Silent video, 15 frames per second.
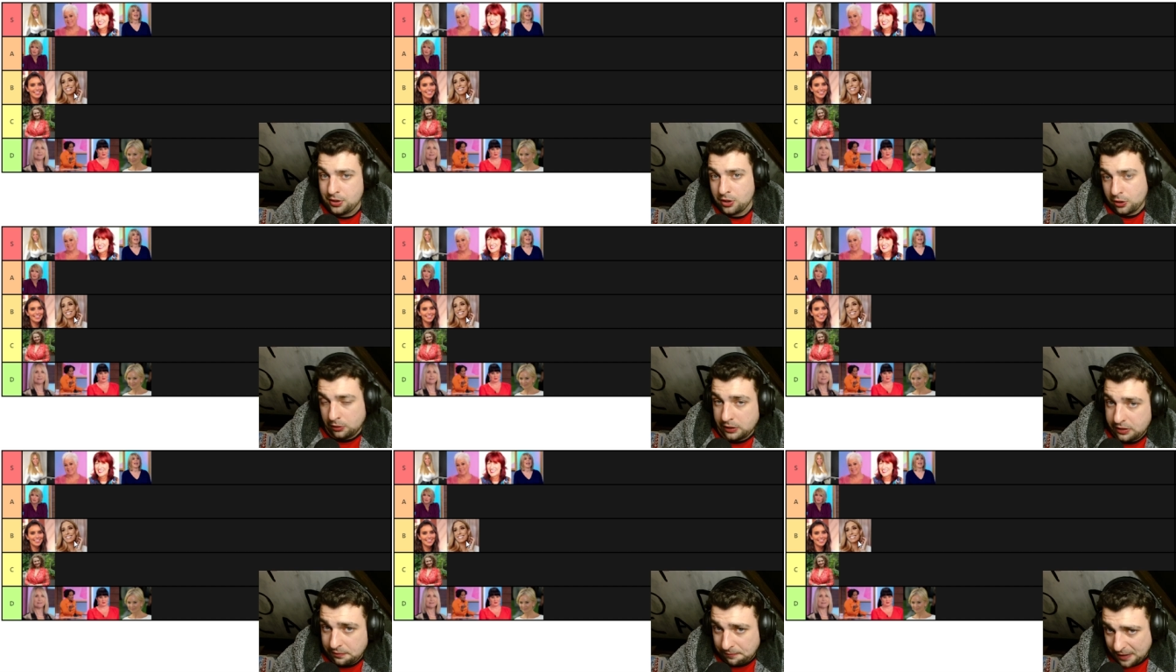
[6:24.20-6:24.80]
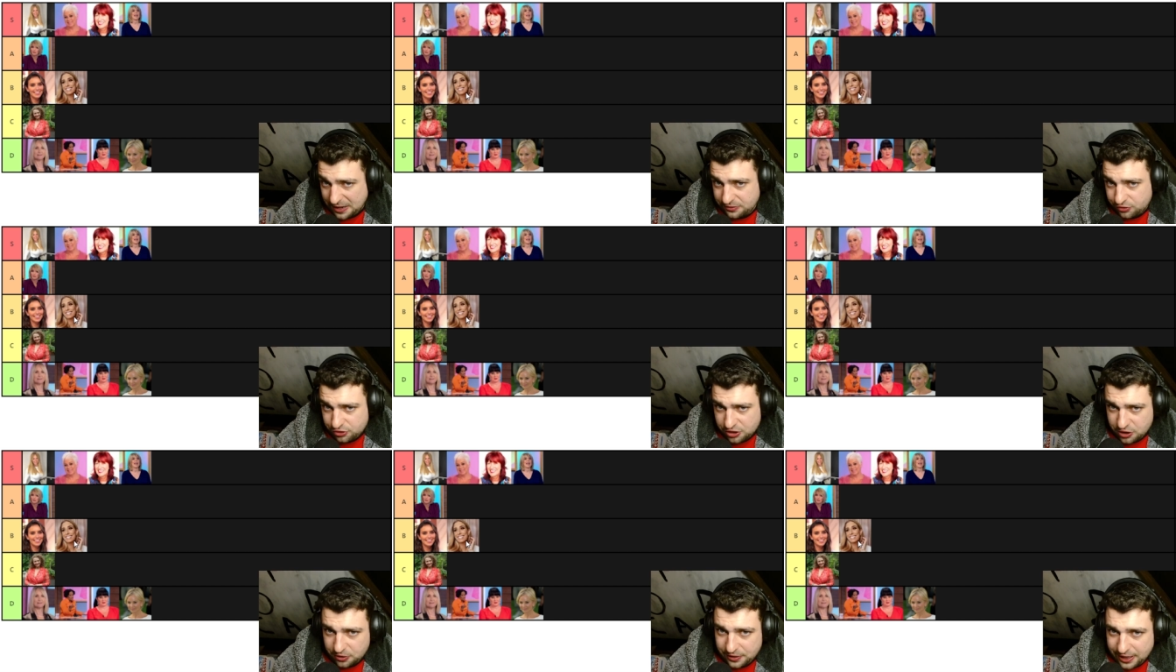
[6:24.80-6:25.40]
Only the fans
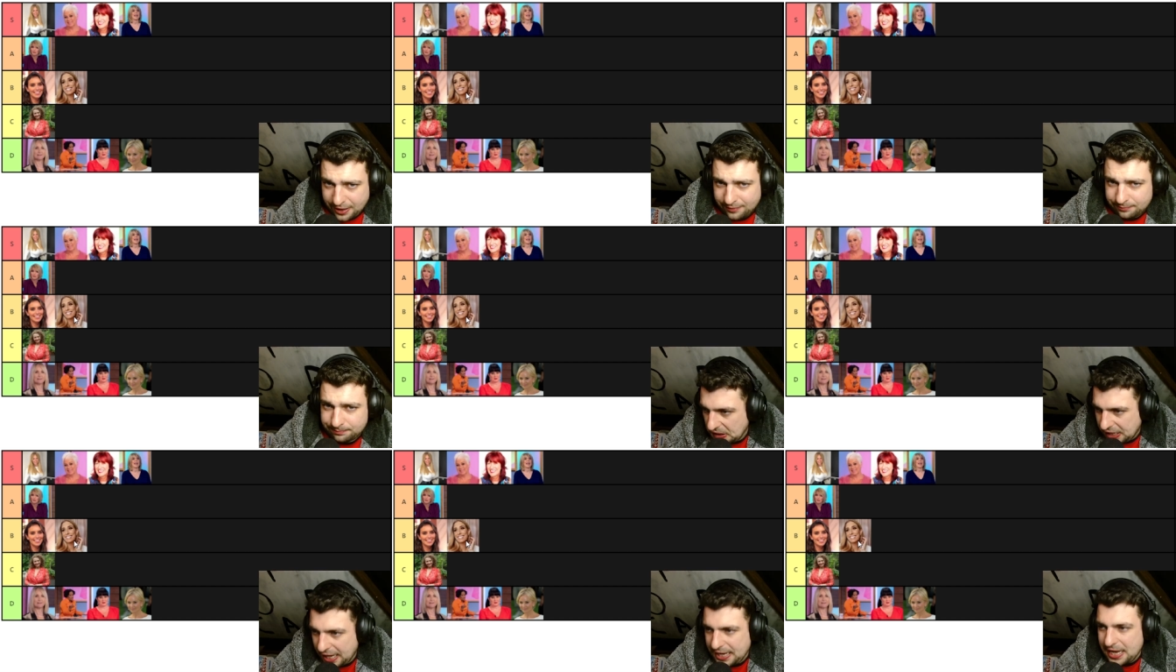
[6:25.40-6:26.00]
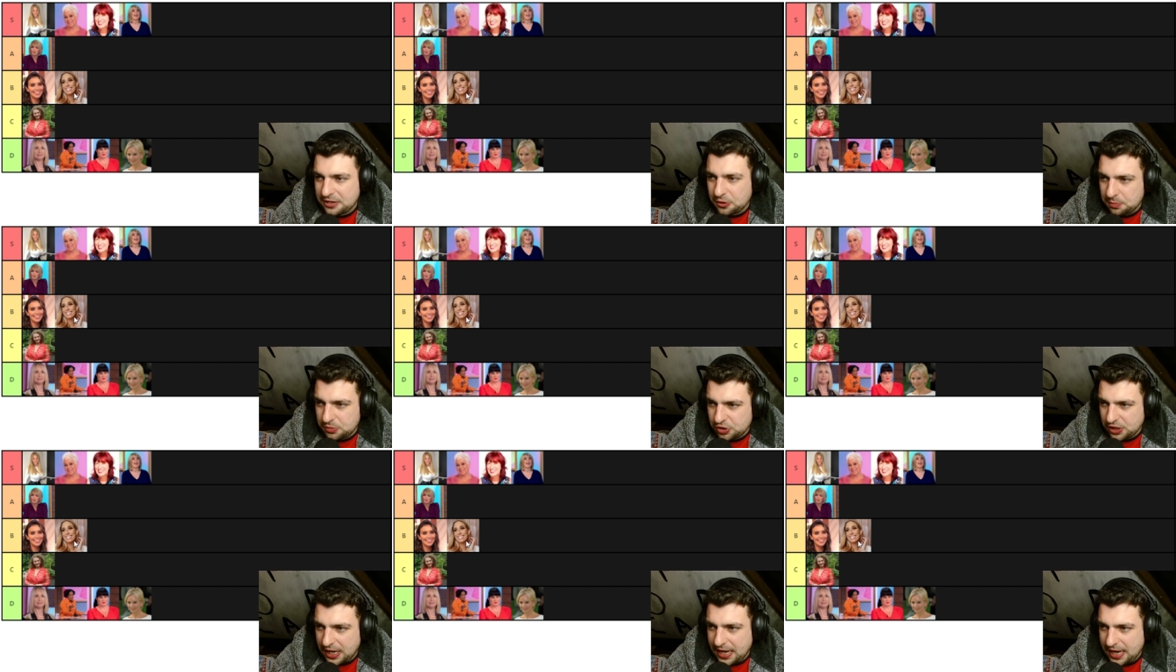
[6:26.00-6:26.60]
know that. Kay
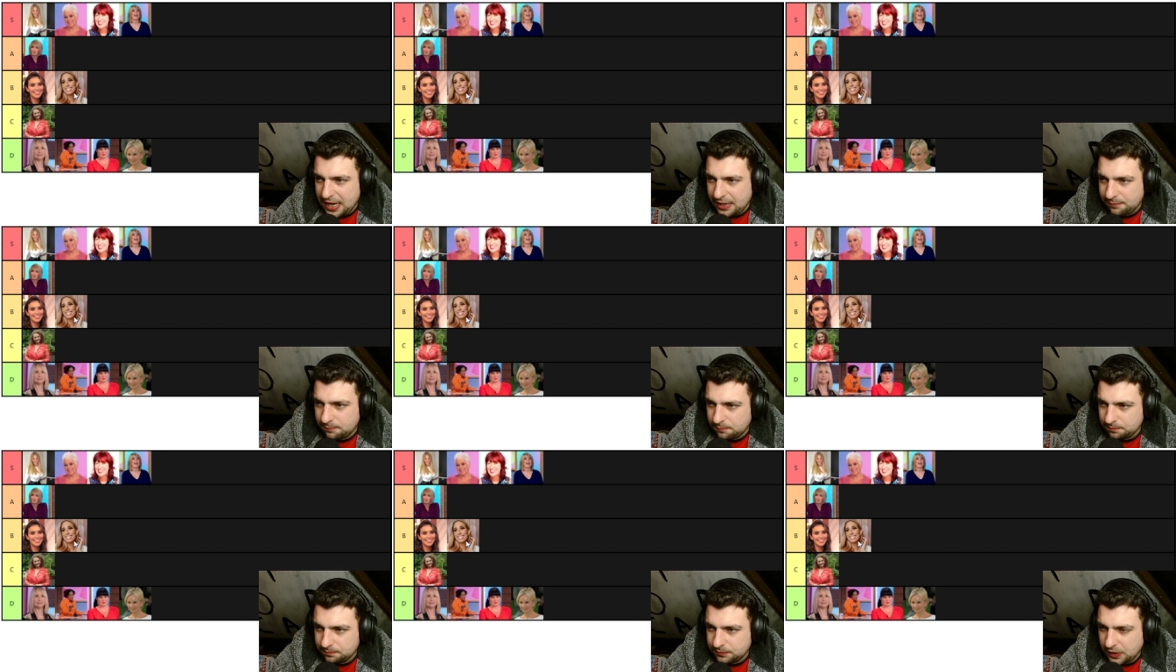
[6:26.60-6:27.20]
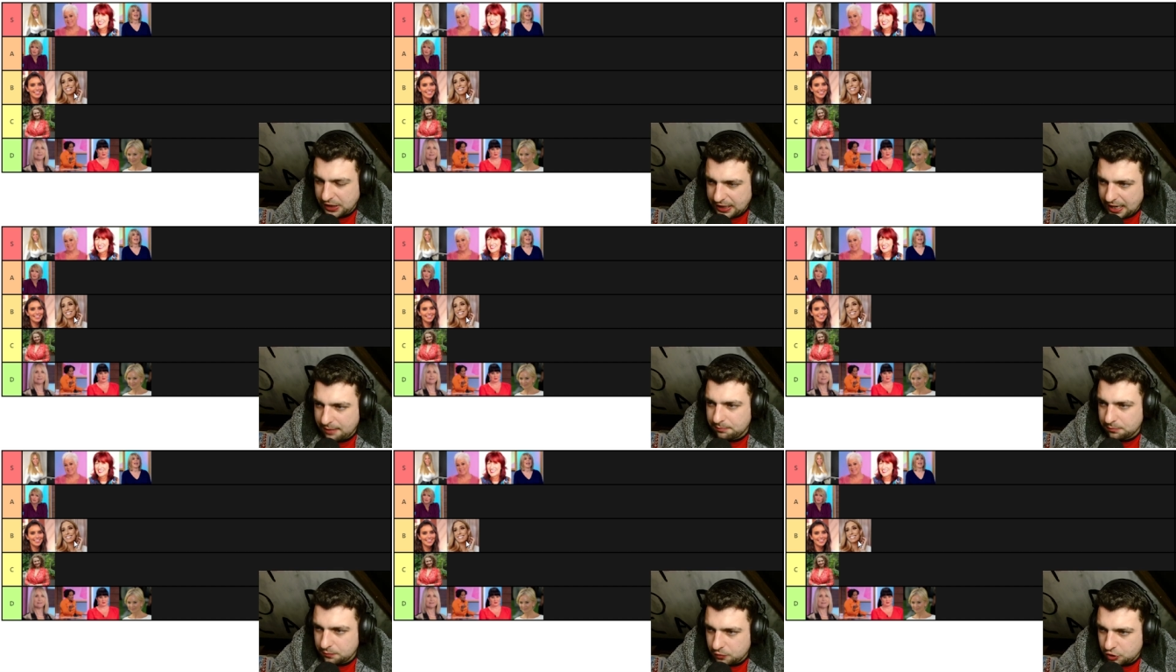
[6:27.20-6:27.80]
Adams, A.
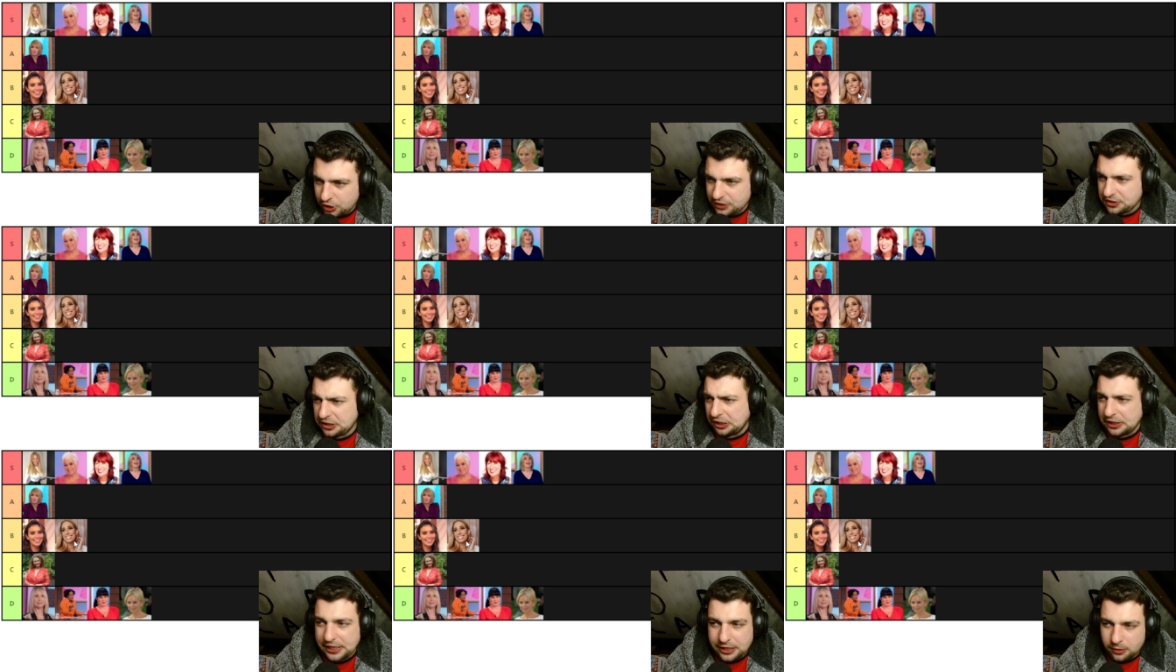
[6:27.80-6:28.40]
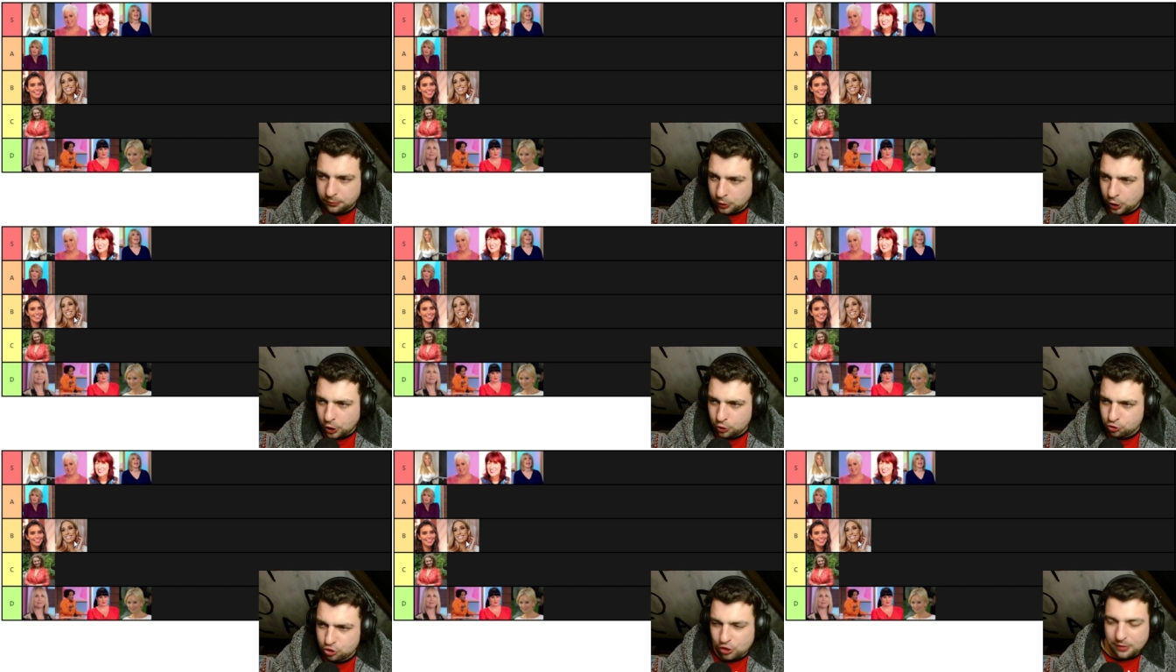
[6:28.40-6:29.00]
Yep. She's in a league of her
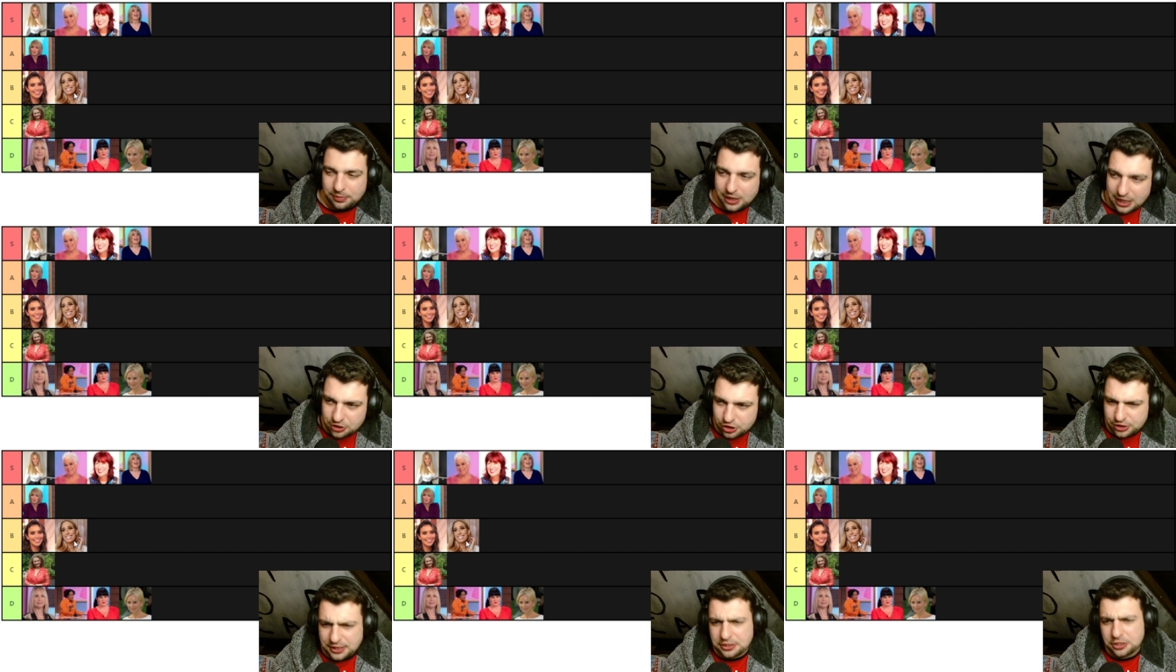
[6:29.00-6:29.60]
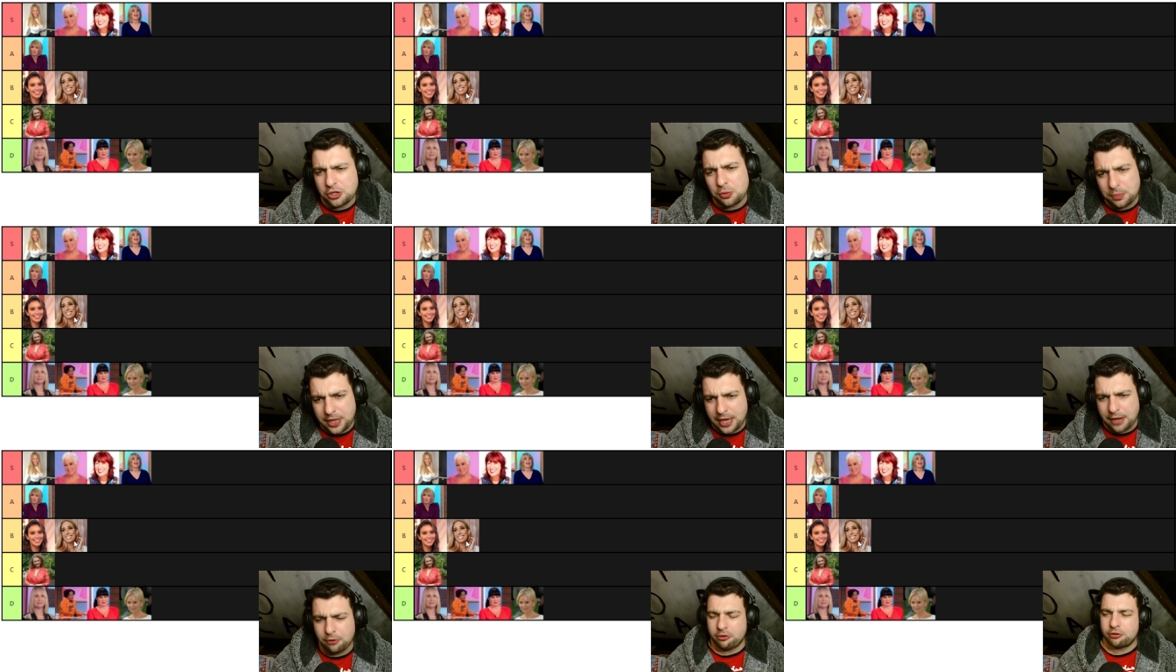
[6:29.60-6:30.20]
own, so I'm glad she's ended up
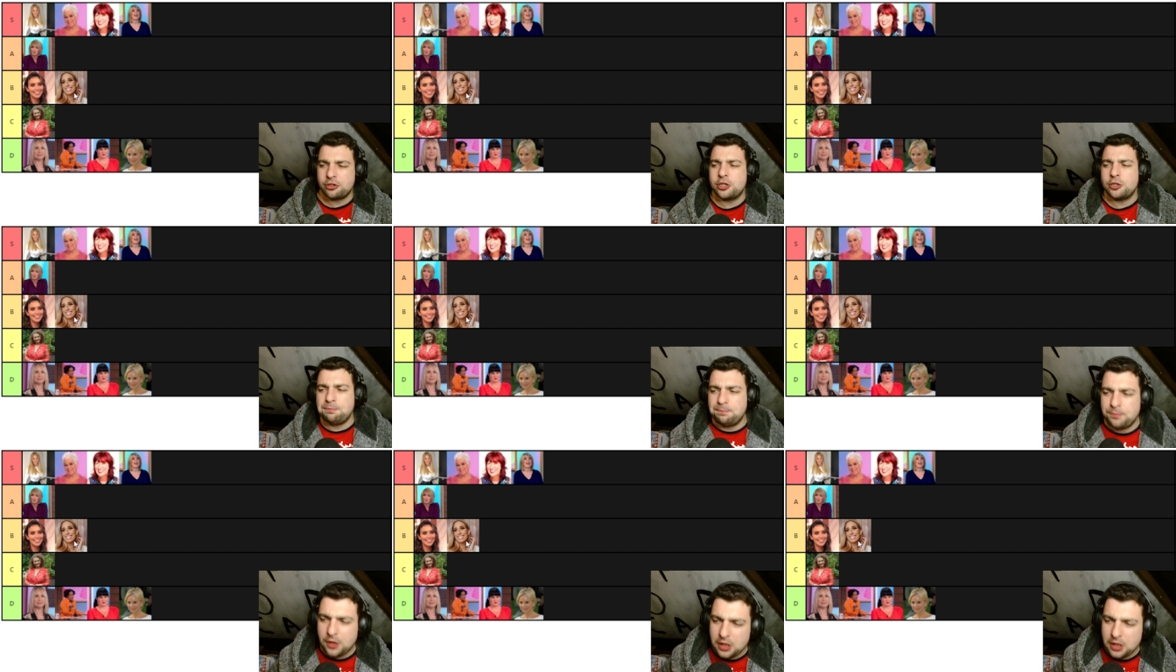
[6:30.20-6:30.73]
there on her own.